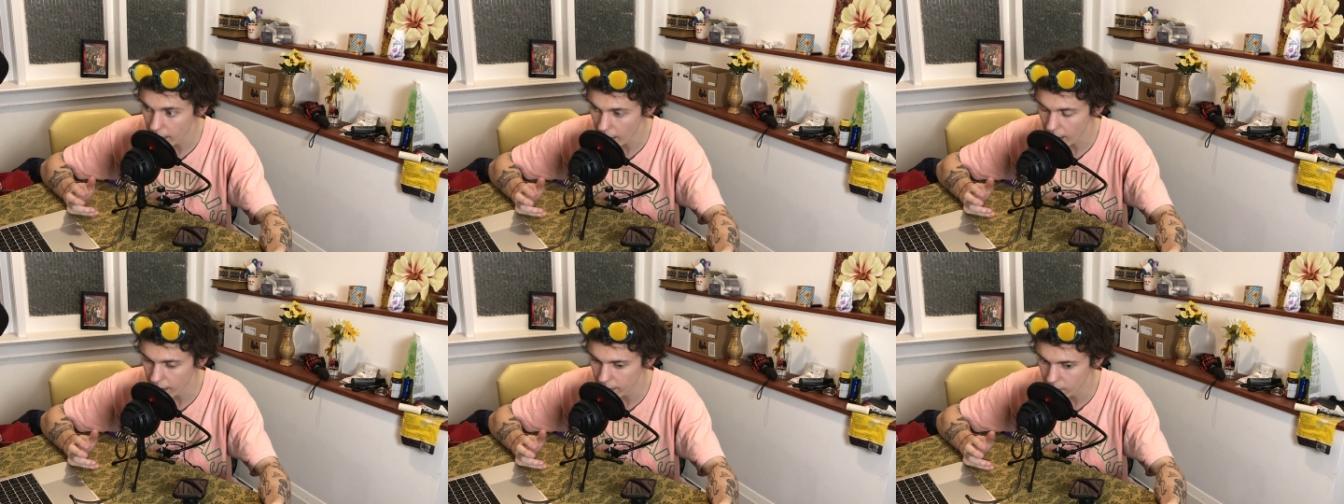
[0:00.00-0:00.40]

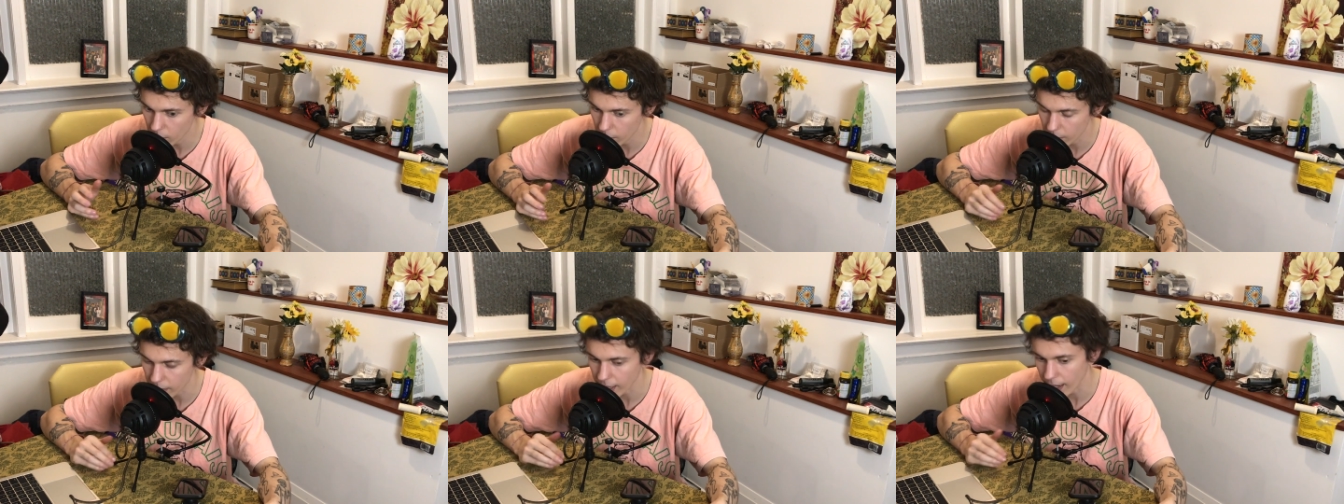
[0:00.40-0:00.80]
Yeah, I
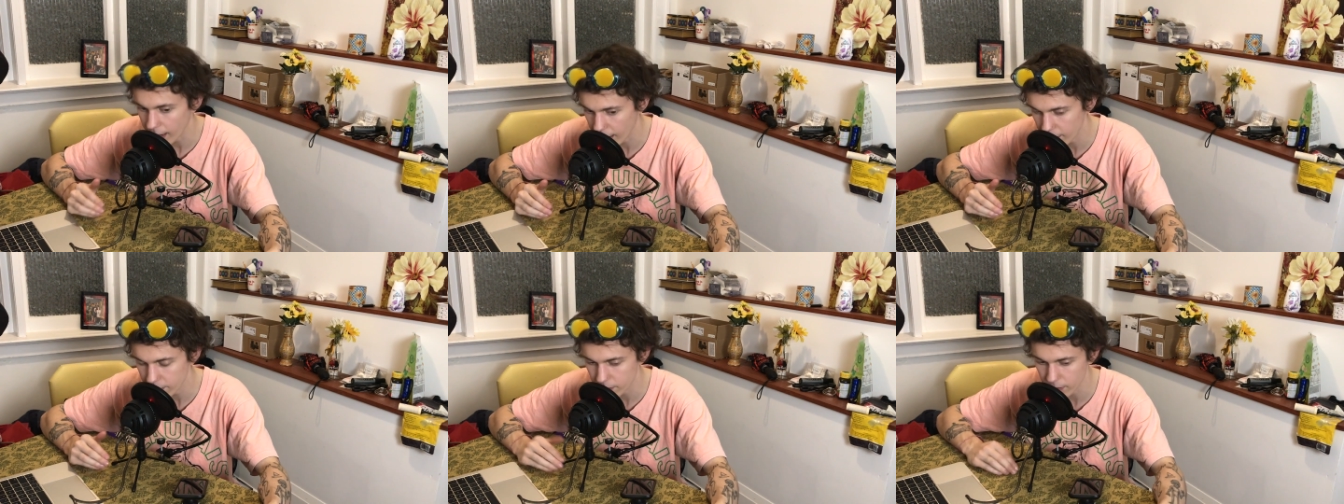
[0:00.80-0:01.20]
know. But like
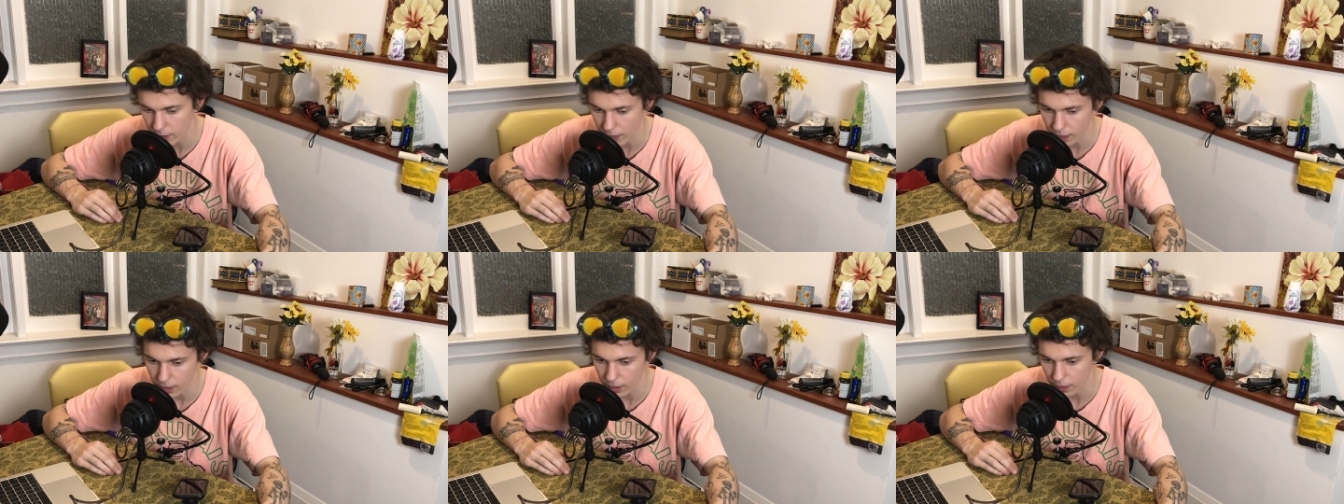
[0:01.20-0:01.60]
after
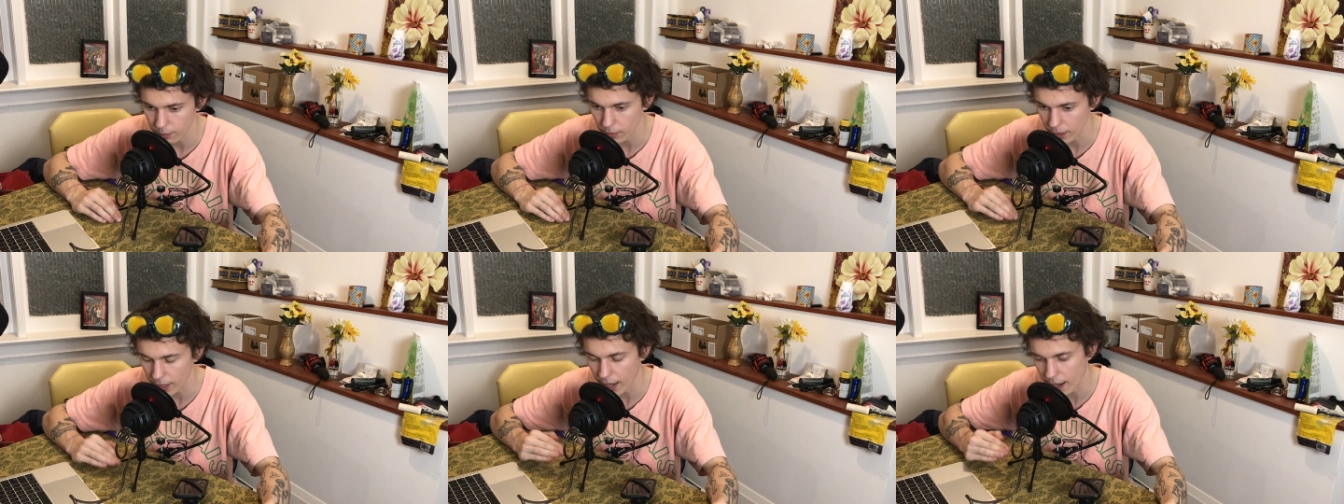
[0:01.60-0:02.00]
that,
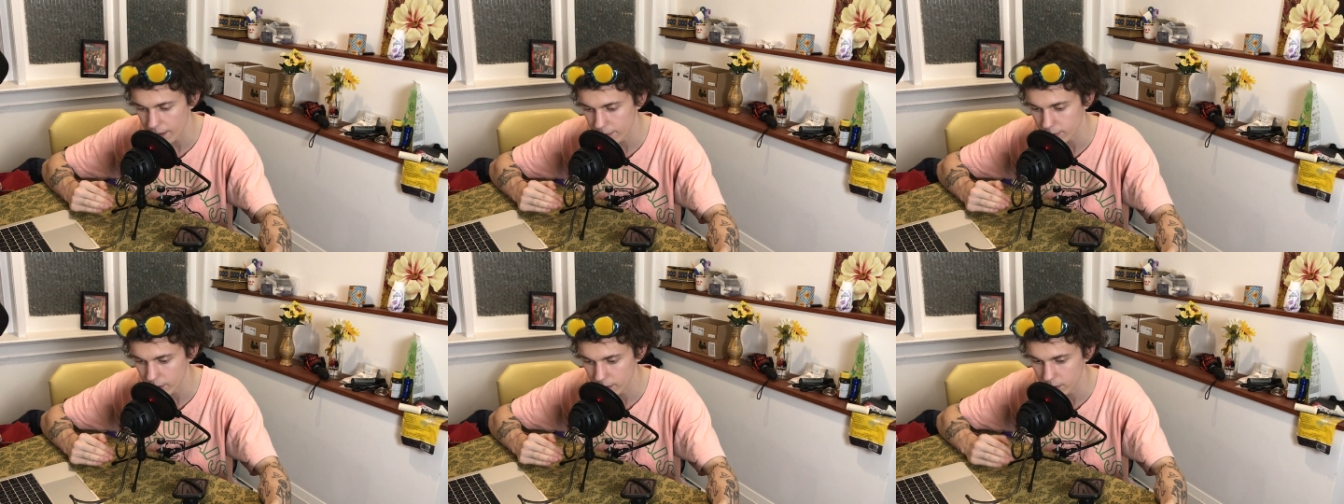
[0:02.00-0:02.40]
I'm like,
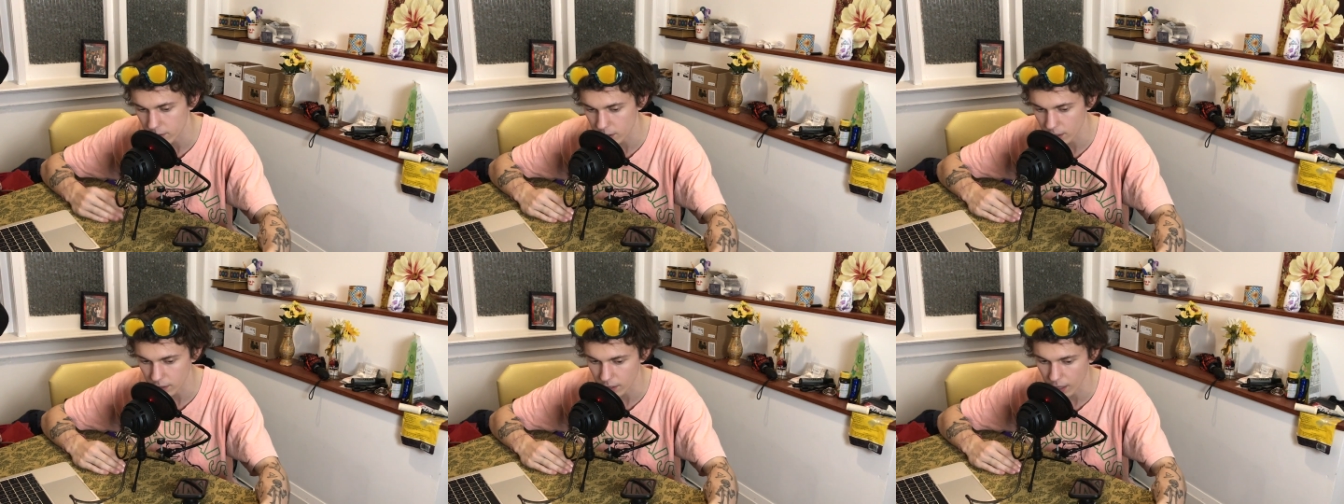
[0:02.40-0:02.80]
after I do
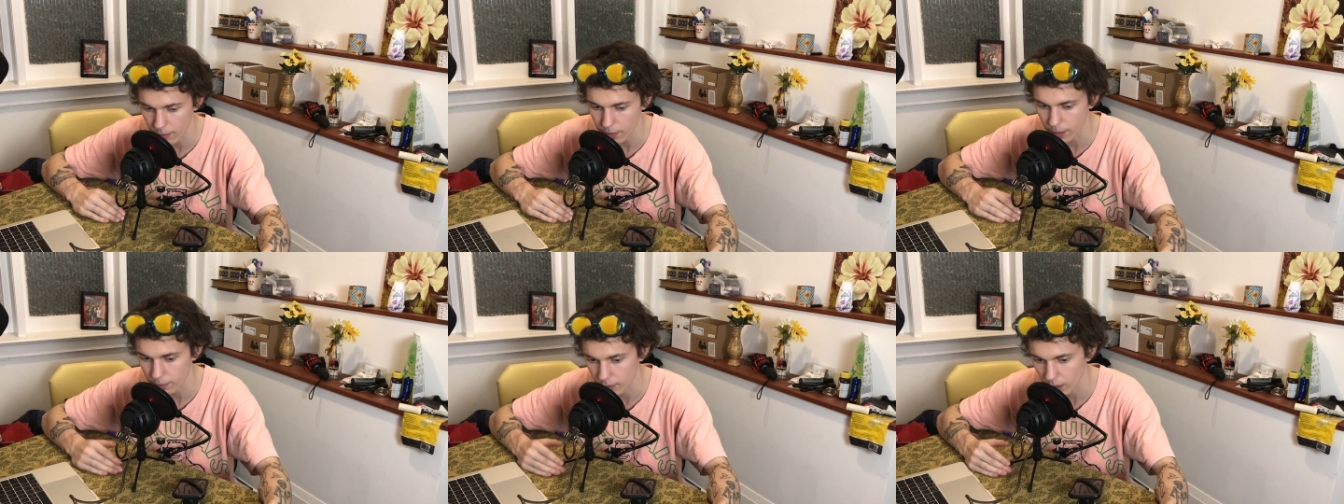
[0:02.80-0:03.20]
jail
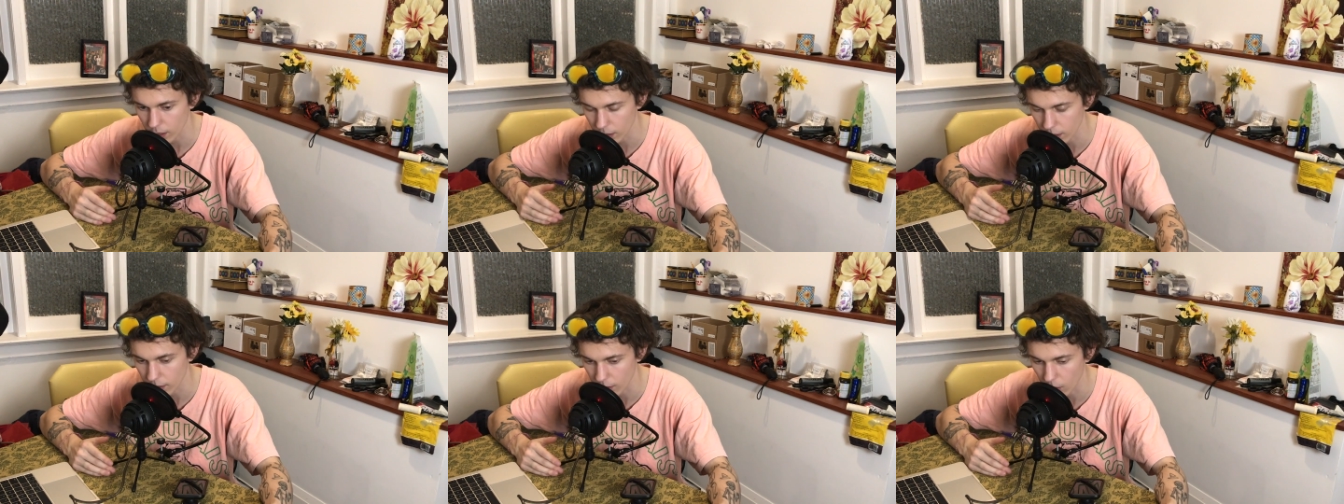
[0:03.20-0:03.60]
time, I'm
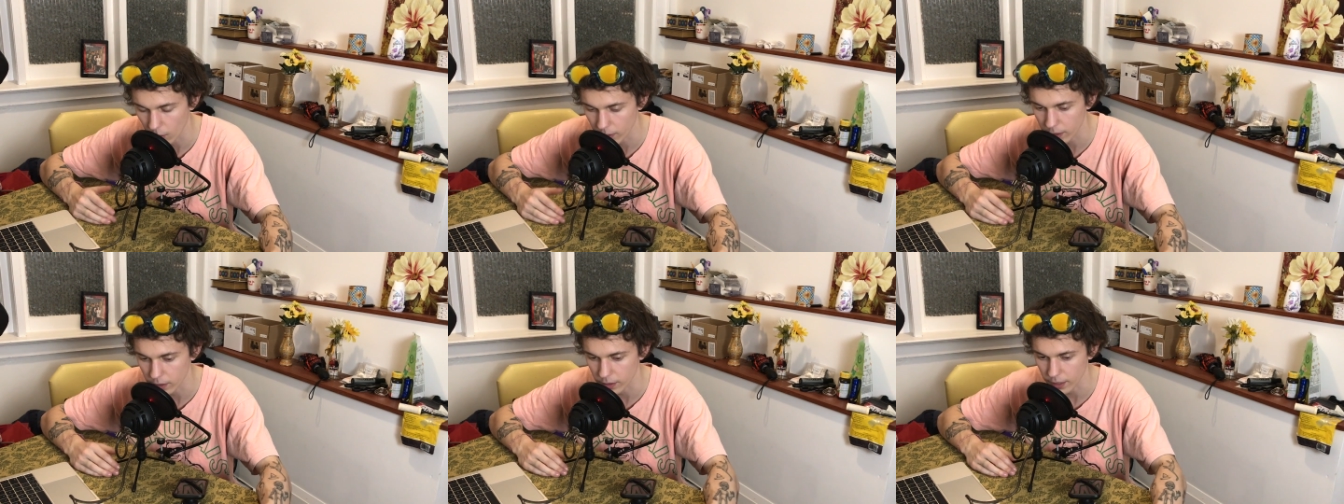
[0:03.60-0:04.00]
going to
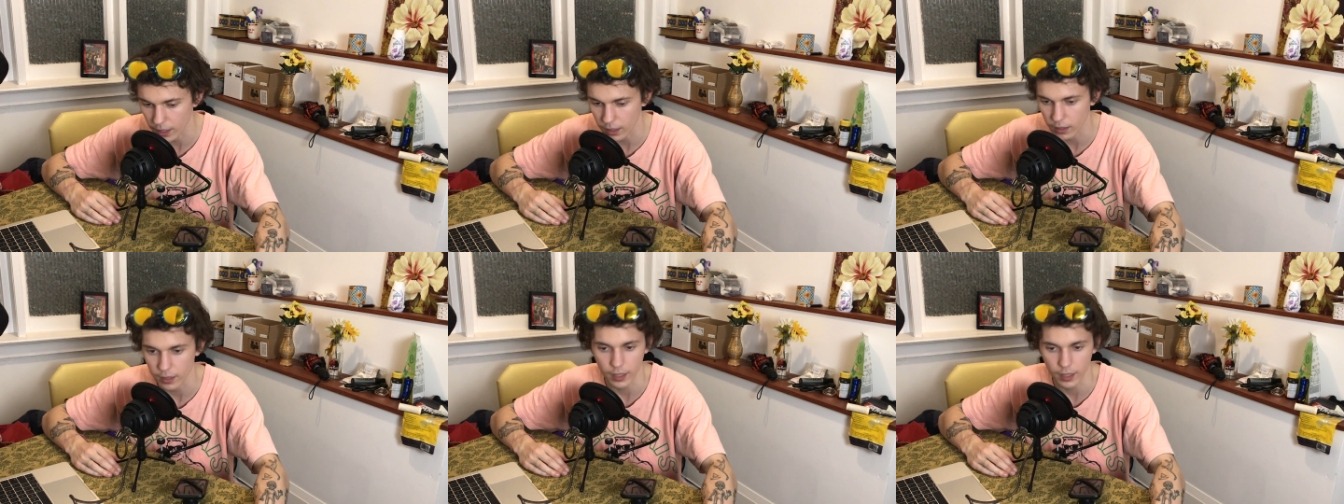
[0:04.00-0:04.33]
go kill again.